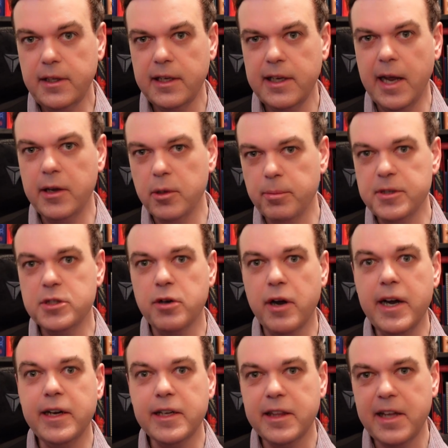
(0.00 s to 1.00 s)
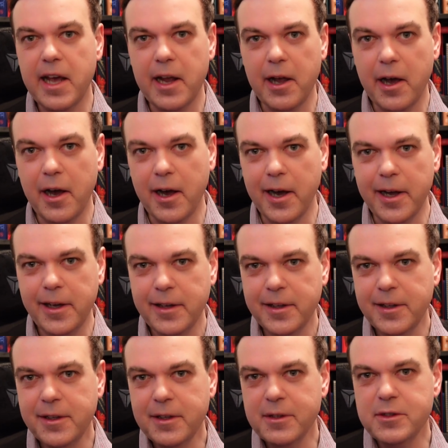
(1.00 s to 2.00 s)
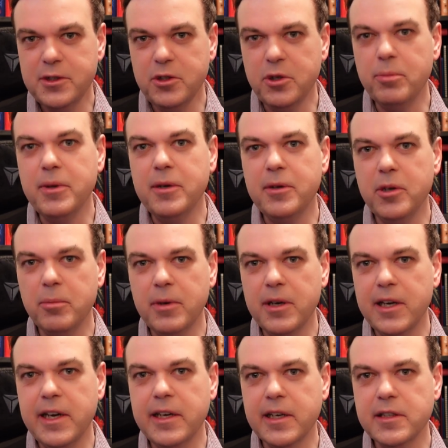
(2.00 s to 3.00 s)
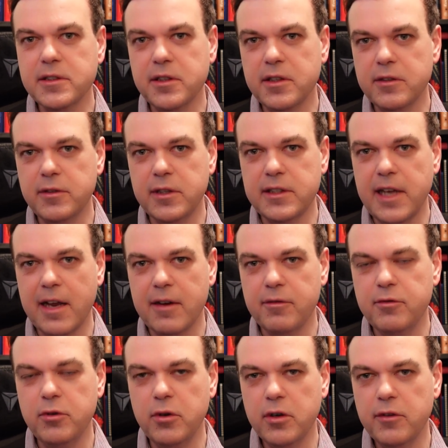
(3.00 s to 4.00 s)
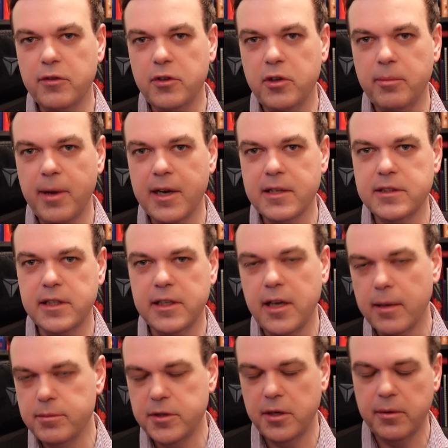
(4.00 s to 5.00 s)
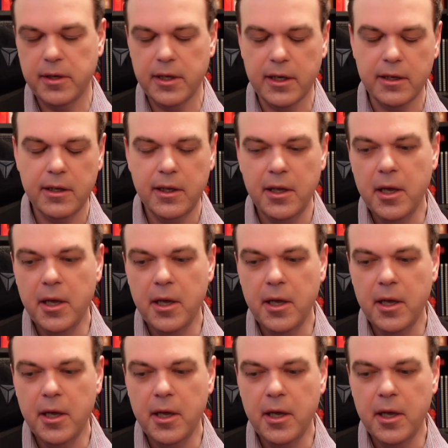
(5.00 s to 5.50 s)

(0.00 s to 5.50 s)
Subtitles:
Now, you'll be training the AI, so you'll be leading to the downfall of humanity. I'm joking.